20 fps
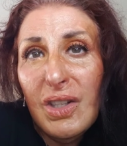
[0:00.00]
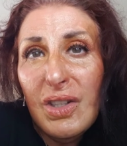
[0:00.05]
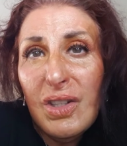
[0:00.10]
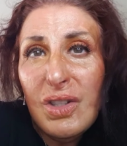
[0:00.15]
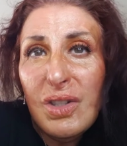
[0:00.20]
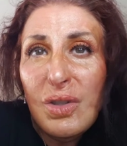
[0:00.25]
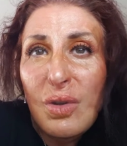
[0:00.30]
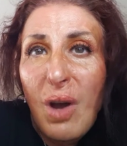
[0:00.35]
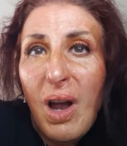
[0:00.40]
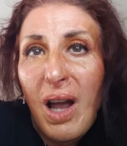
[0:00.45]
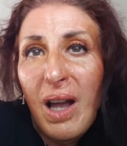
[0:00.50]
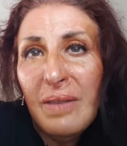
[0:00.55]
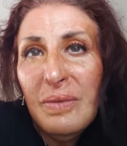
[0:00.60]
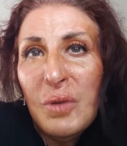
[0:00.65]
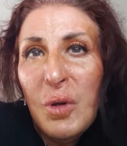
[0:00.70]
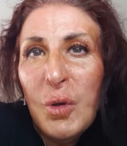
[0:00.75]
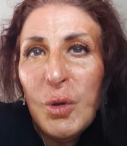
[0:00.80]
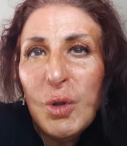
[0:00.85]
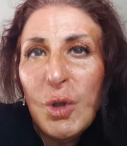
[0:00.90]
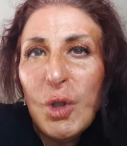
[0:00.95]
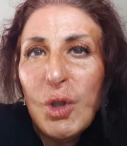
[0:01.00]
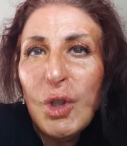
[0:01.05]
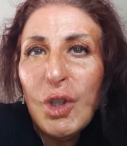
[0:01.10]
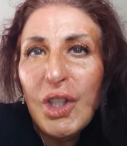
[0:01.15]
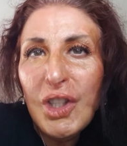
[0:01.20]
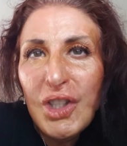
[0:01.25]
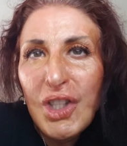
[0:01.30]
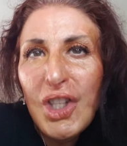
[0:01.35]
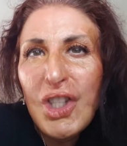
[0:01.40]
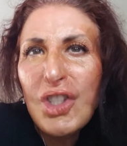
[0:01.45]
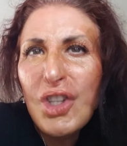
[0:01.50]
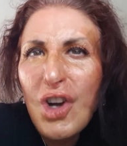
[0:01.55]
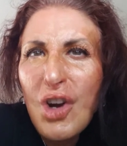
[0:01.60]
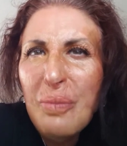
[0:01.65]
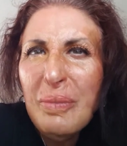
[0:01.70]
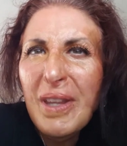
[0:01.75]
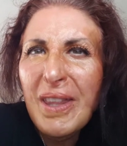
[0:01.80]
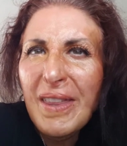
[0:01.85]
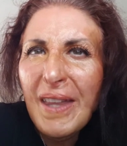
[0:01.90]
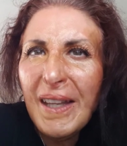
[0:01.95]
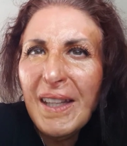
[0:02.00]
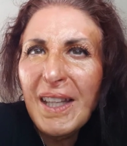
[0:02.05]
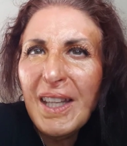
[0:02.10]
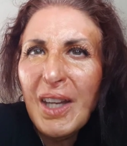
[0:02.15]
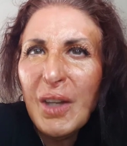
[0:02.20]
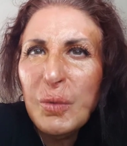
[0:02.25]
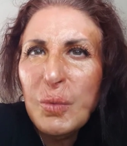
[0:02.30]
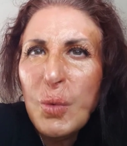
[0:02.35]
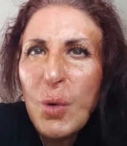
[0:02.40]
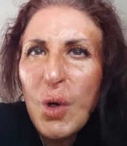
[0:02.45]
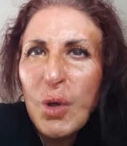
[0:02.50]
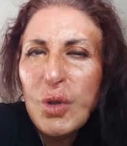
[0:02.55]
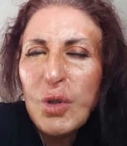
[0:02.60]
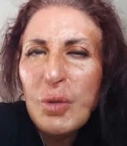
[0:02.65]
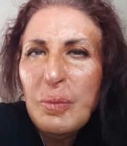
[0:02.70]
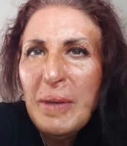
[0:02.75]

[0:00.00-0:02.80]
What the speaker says: So I'm not too sure. It just got me thinking, what do